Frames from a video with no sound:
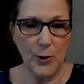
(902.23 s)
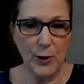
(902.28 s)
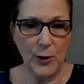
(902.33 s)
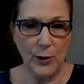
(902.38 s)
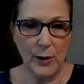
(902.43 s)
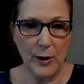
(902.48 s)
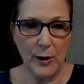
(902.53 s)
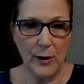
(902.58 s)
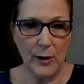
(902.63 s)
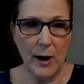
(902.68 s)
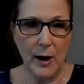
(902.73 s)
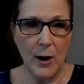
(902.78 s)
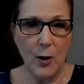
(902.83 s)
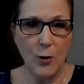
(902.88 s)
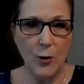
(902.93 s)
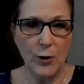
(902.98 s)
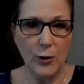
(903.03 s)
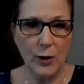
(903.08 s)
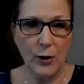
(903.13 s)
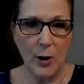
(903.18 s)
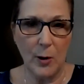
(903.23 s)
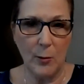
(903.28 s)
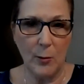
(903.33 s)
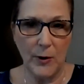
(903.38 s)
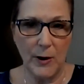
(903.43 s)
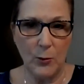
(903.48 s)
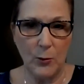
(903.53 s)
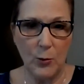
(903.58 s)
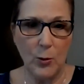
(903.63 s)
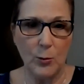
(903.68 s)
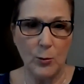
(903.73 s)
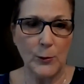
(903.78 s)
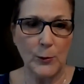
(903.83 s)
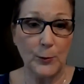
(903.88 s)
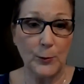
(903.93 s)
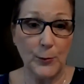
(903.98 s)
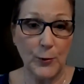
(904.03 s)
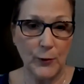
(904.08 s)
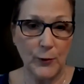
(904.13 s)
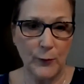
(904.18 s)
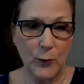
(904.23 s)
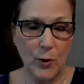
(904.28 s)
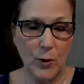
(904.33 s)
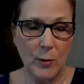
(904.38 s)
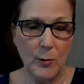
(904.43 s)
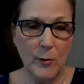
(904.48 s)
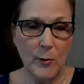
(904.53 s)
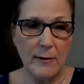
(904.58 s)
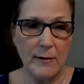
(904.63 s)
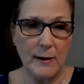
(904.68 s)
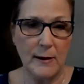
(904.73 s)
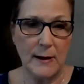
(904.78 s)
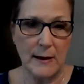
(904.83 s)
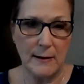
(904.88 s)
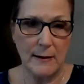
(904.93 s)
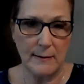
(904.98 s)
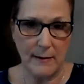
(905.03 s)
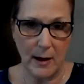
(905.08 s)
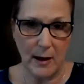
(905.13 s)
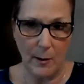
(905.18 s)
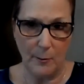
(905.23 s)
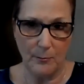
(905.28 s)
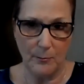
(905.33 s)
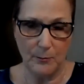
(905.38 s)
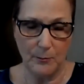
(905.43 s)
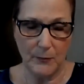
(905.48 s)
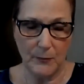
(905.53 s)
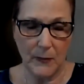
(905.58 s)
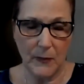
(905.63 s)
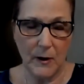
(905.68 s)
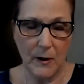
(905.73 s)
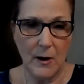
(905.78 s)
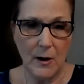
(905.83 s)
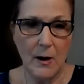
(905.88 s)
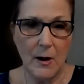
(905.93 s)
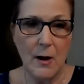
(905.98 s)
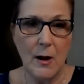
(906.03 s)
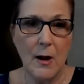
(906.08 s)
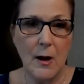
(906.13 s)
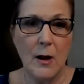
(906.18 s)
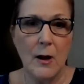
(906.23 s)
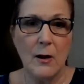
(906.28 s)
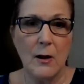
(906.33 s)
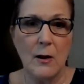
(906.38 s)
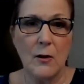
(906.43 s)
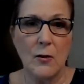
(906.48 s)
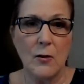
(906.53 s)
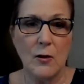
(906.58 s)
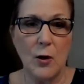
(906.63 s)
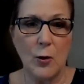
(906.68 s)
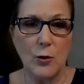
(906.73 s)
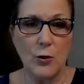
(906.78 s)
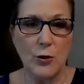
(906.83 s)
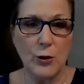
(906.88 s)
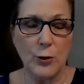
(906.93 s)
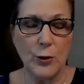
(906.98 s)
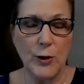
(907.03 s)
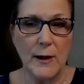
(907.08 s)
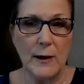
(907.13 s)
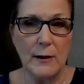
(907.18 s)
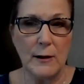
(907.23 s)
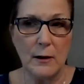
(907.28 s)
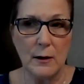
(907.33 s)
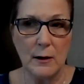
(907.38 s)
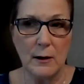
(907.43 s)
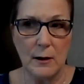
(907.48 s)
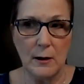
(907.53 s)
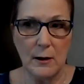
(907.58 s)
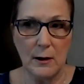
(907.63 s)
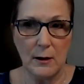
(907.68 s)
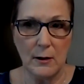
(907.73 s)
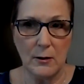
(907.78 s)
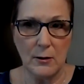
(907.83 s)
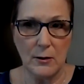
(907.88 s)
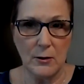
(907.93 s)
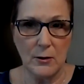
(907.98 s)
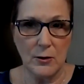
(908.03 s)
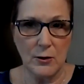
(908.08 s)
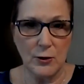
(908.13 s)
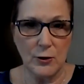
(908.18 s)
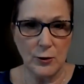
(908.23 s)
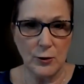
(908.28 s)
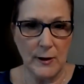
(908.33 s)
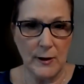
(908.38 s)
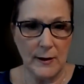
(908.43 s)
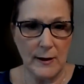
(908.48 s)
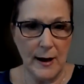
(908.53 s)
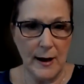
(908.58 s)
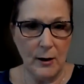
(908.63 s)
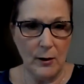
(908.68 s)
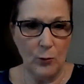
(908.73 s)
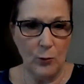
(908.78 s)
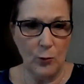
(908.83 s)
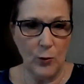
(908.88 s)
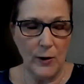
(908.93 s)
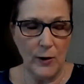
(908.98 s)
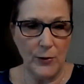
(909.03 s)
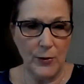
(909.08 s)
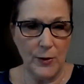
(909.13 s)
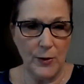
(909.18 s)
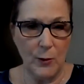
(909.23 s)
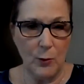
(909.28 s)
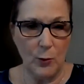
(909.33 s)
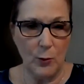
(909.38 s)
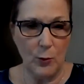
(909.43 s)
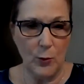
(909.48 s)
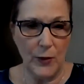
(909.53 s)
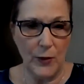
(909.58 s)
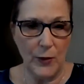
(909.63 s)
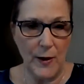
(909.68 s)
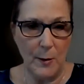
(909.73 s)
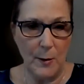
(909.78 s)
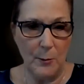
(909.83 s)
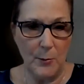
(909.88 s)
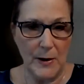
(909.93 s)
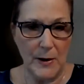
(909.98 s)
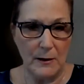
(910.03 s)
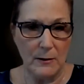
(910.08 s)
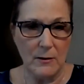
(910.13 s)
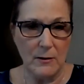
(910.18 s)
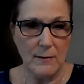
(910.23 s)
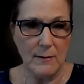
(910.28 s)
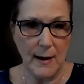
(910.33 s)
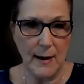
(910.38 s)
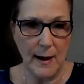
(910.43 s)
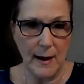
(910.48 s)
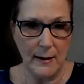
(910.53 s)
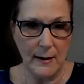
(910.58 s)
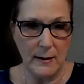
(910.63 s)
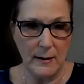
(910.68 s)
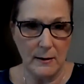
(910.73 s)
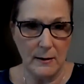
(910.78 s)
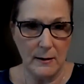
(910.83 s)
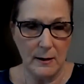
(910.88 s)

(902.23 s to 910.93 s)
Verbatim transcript: period how your company will perform as an ESOP. So during during that with with that being said,